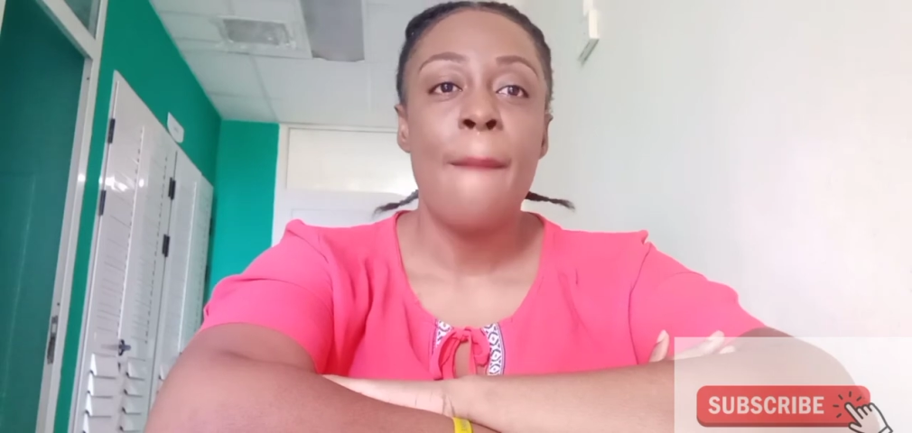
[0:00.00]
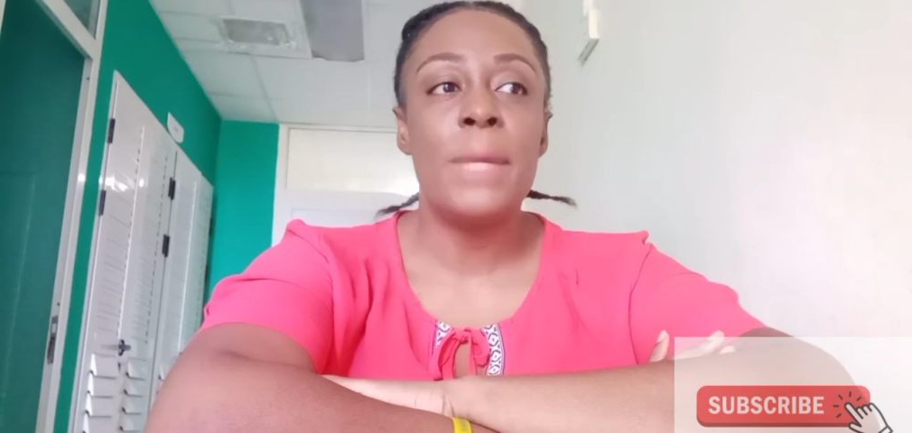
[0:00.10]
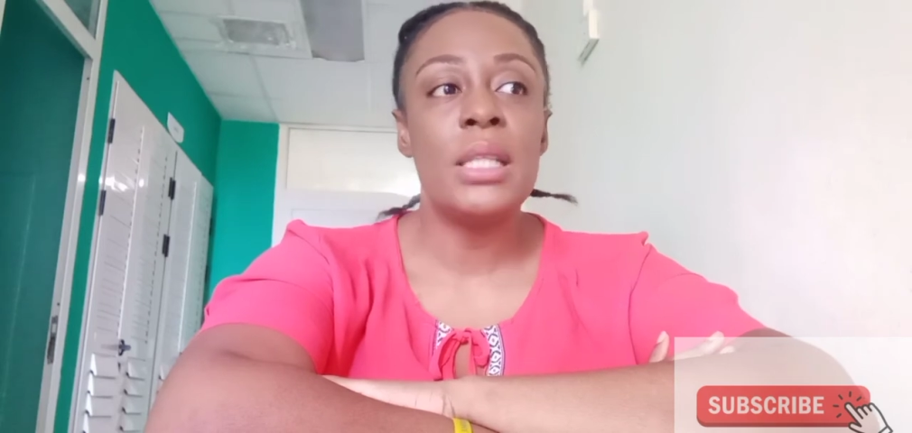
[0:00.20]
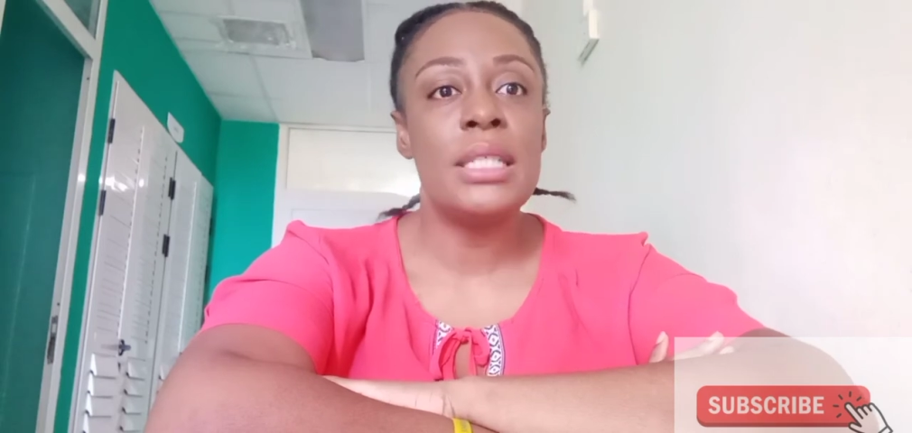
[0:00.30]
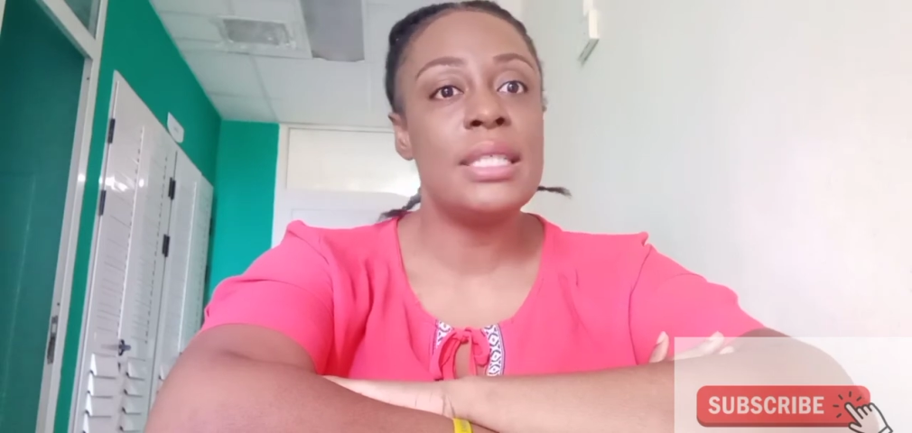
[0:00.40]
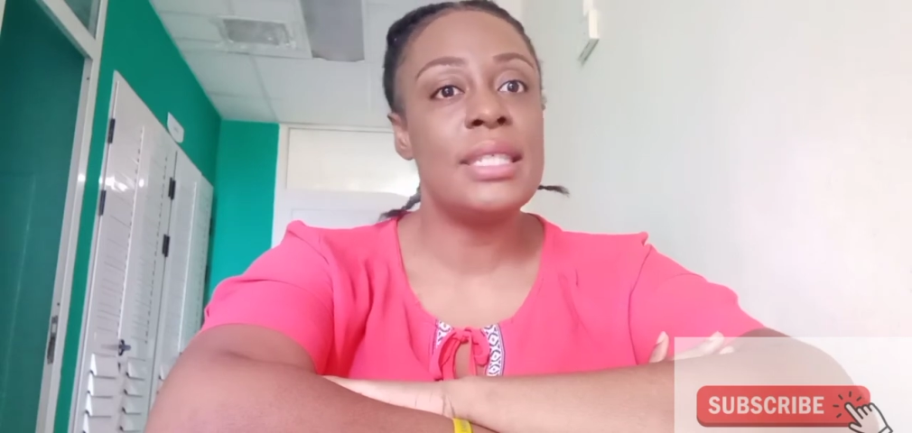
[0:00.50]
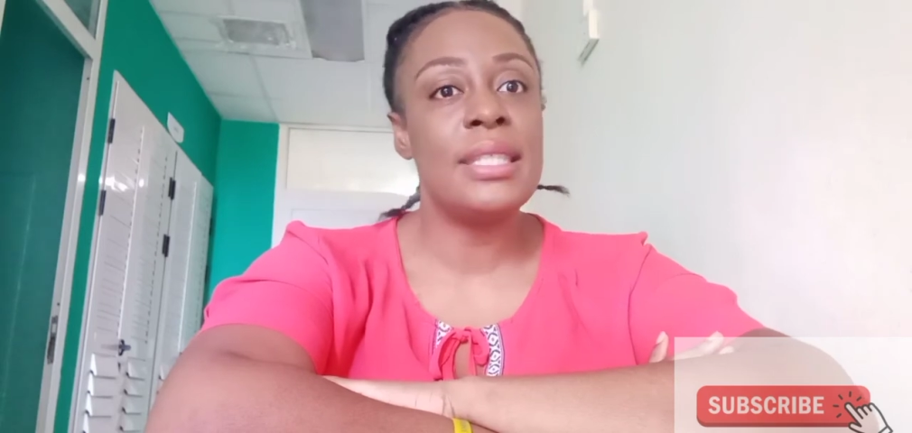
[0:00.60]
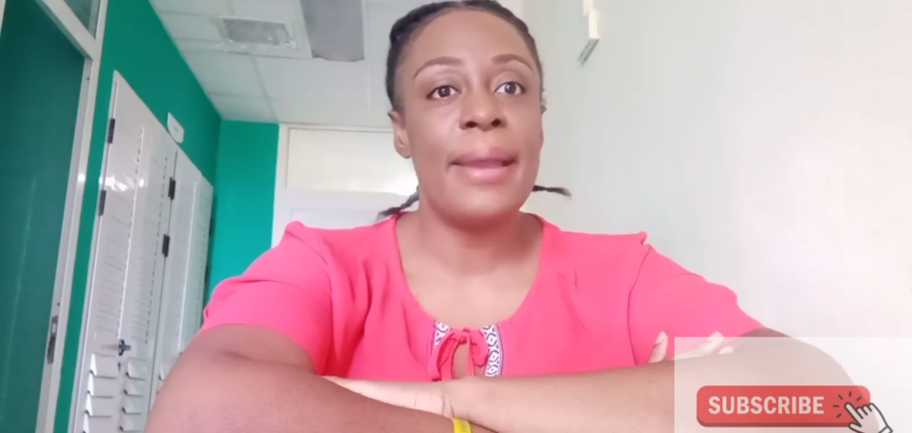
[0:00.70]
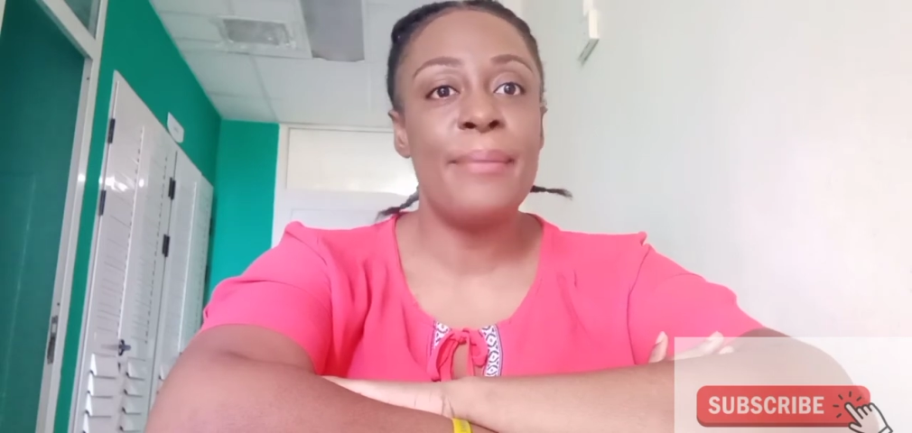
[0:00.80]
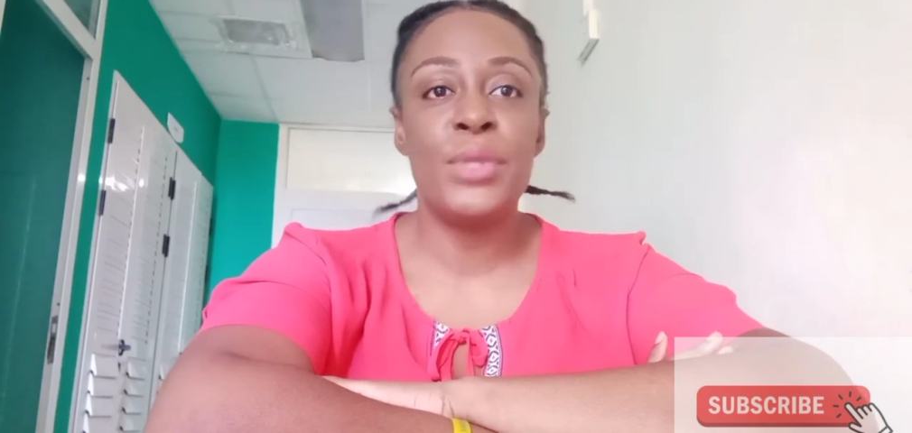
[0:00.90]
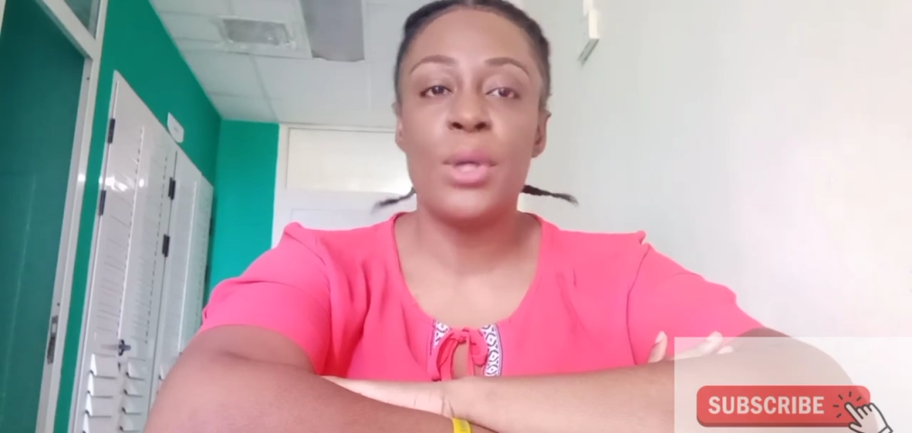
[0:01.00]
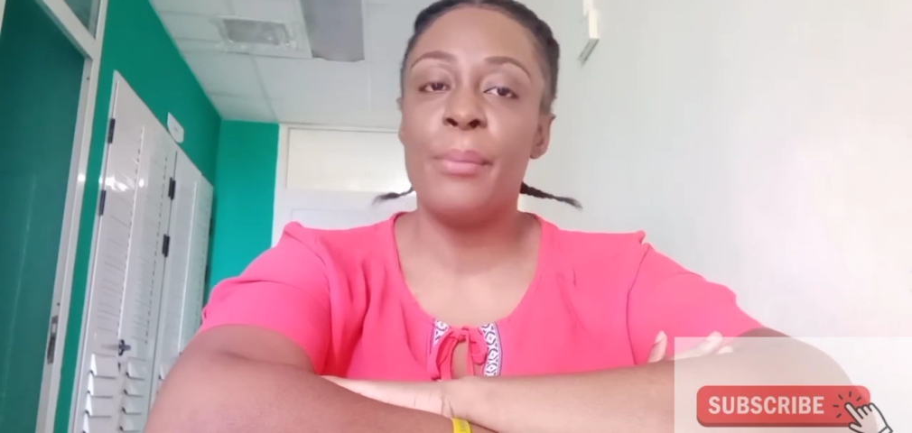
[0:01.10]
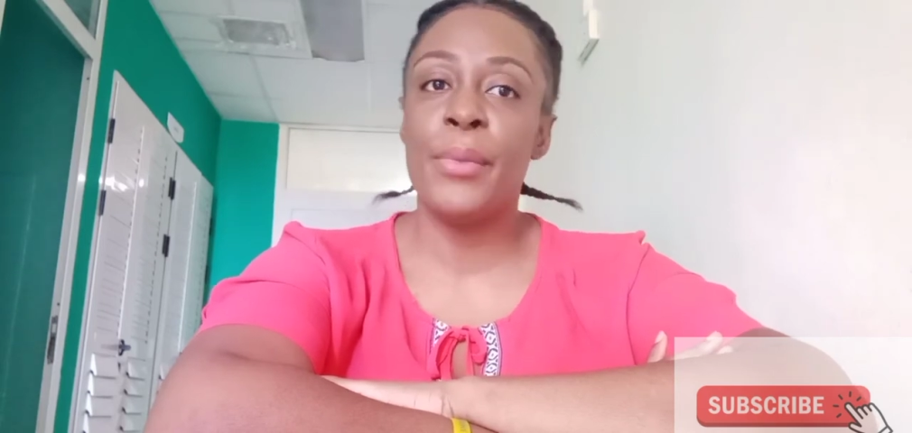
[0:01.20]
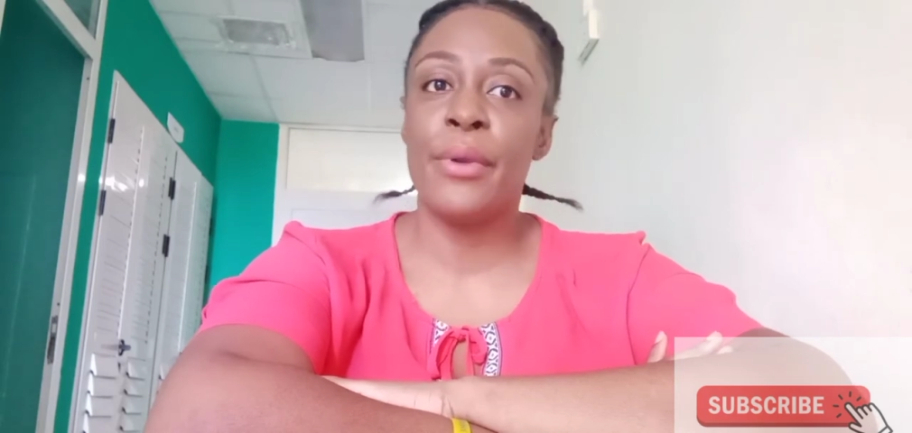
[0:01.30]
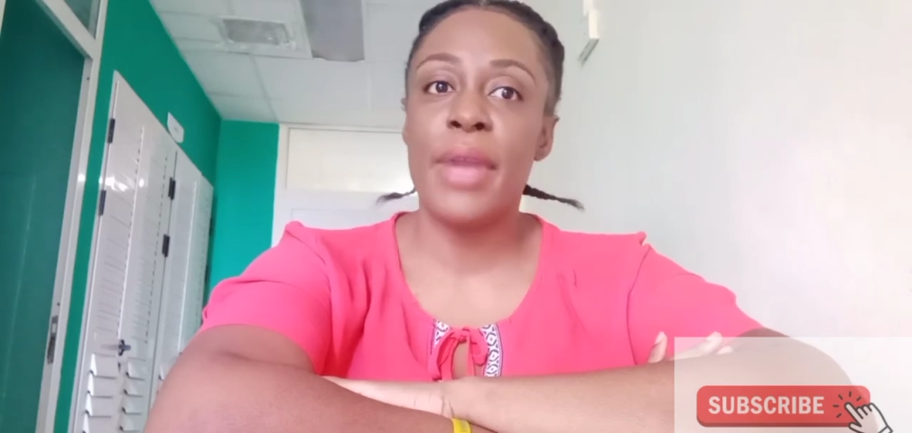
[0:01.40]
But it is time to
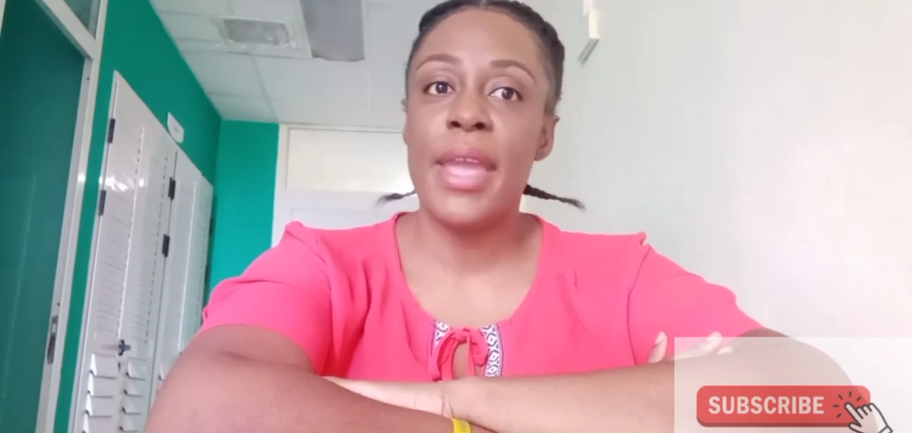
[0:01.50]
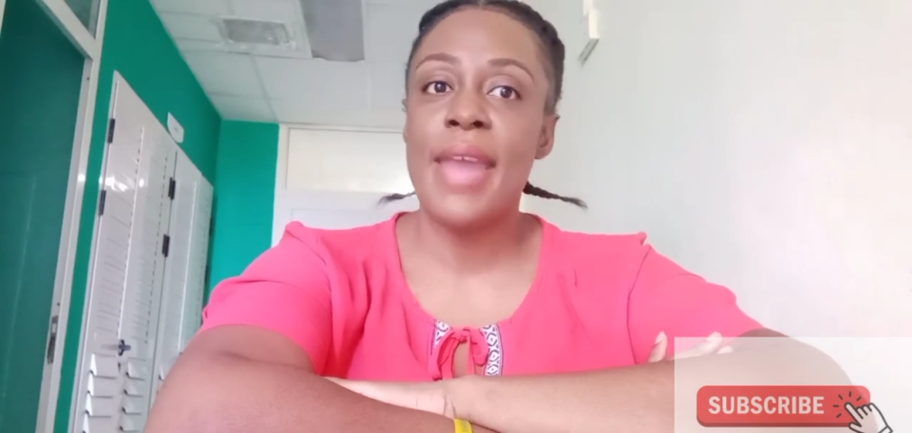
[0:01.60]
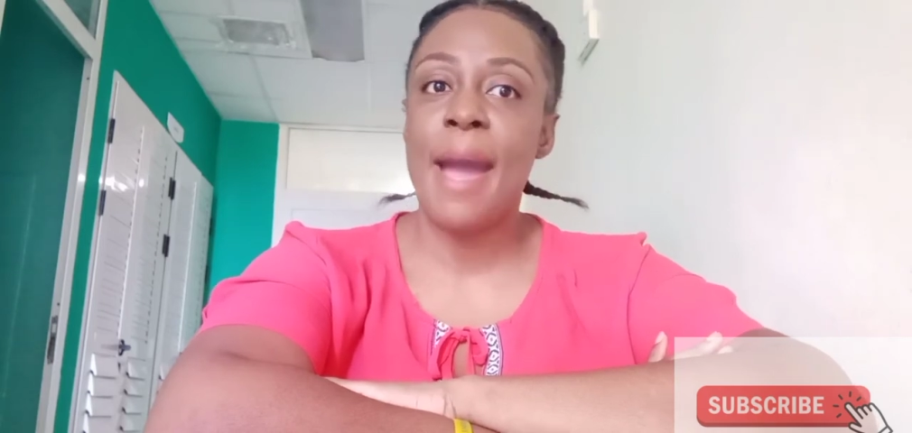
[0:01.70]
upgrade.